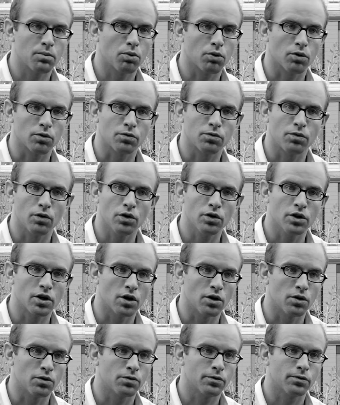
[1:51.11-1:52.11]

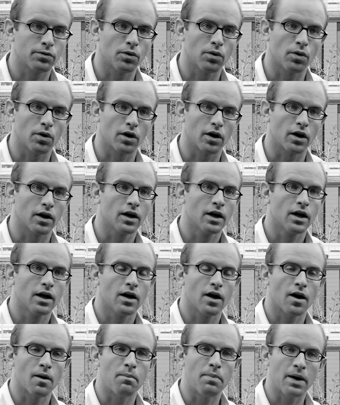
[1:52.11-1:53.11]
portfolio for
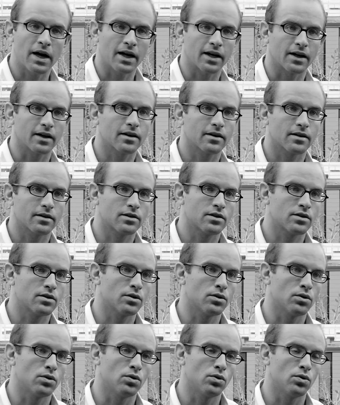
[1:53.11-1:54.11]
a bank
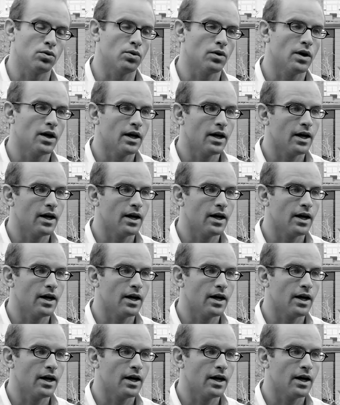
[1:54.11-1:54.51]
to